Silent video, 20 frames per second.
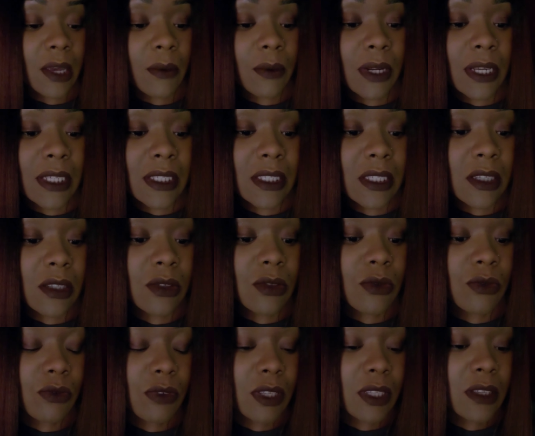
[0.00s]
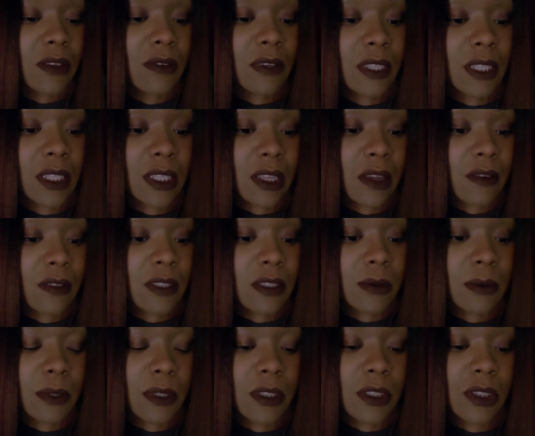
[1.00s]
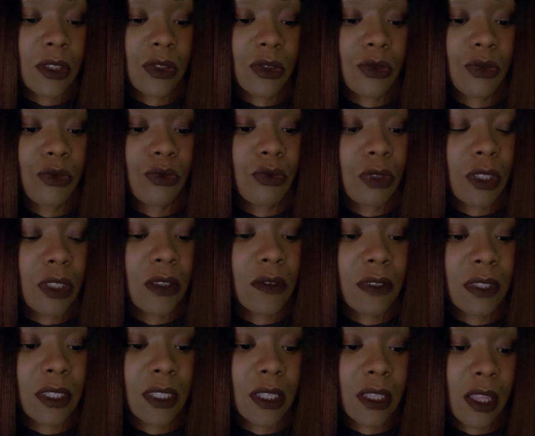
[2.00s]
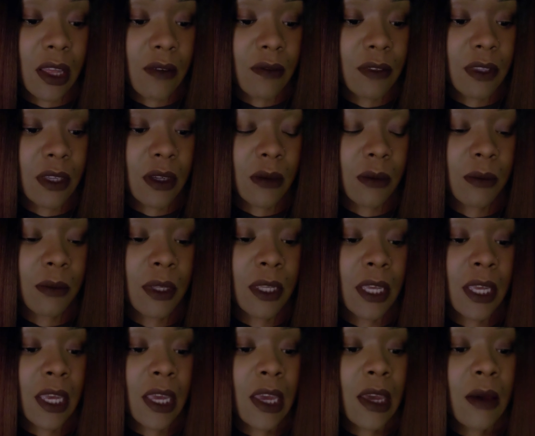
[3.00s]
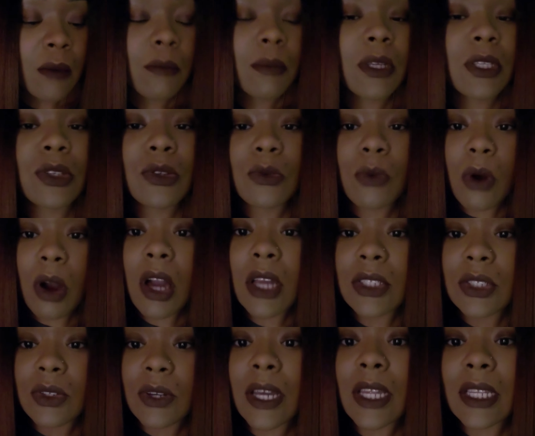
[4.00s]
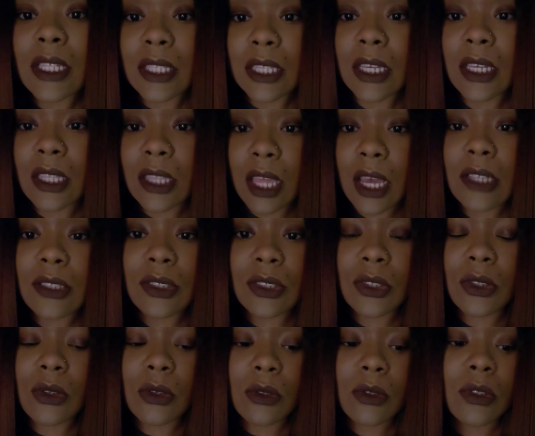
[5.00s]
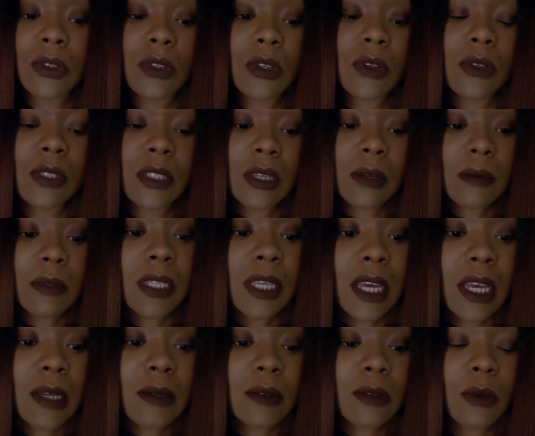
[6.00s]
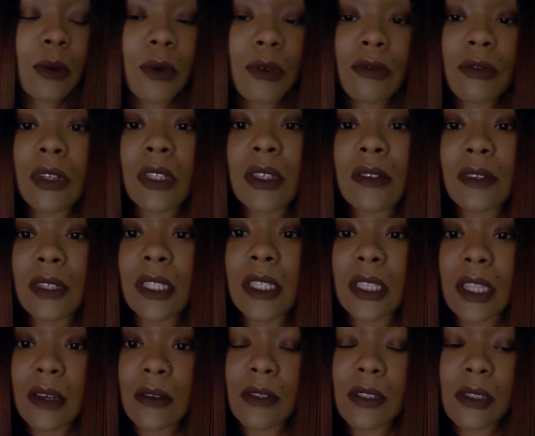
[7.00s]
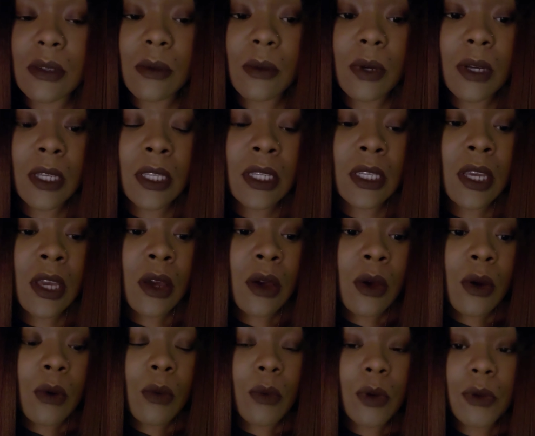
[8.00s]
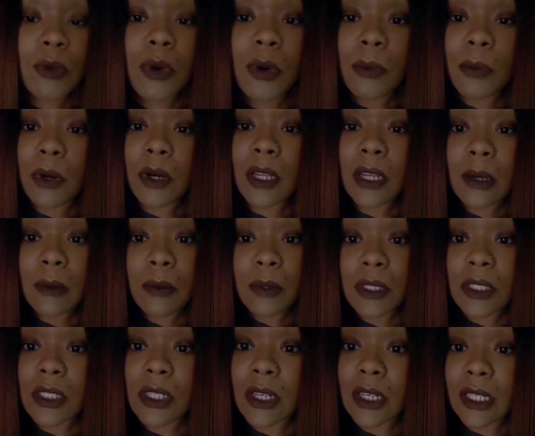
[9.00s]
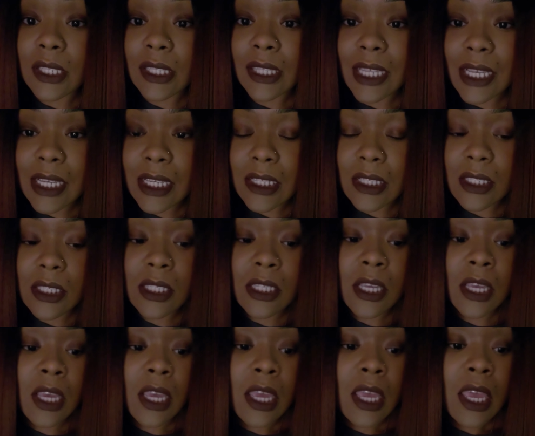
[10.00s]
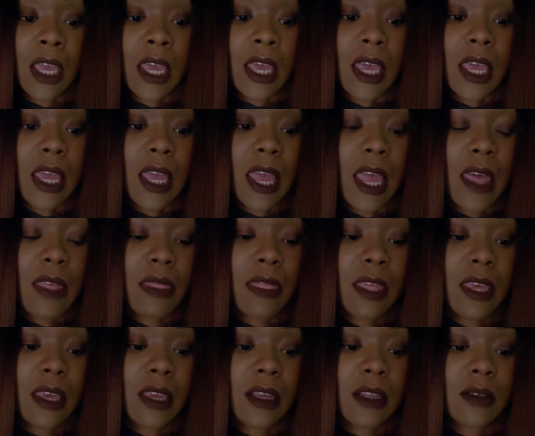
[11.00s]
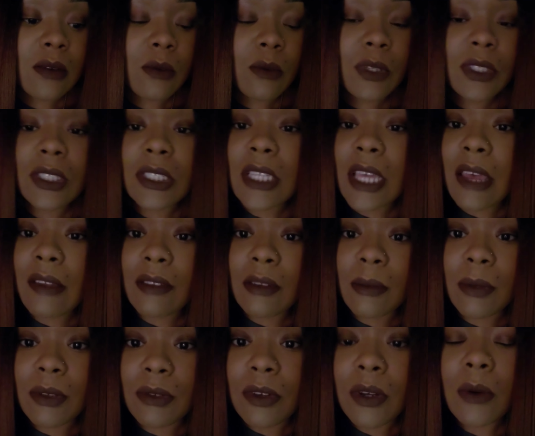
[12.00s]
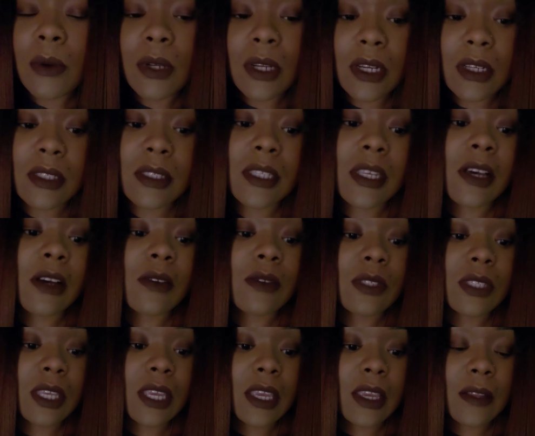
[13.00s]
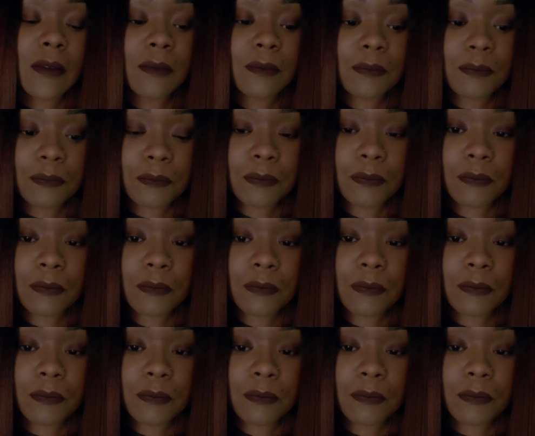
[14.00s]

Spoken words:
like when I say you really, really love this person, you really, really love them. But you are trying to think logical. You know, sometimes when we really, really love someone, we will put up with certain things. And then we just have to be real with ourselves. And